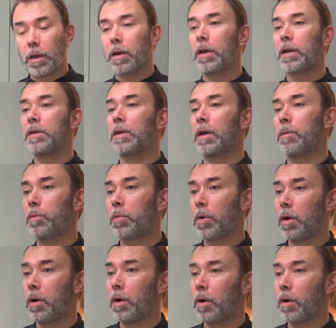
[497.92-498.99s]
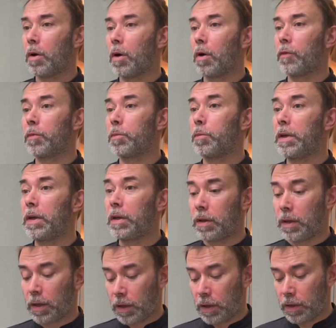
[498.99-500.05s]
example of a big
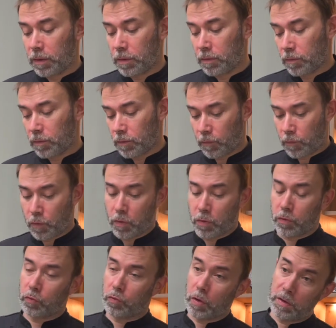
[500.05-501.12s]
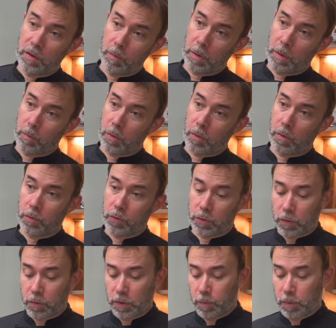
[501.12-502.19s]
terrine for 20 people,
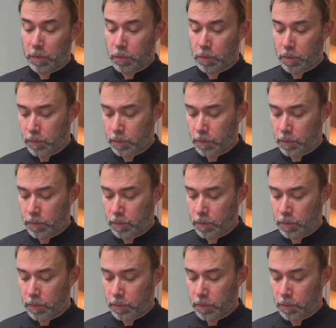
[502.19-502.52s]
30 people.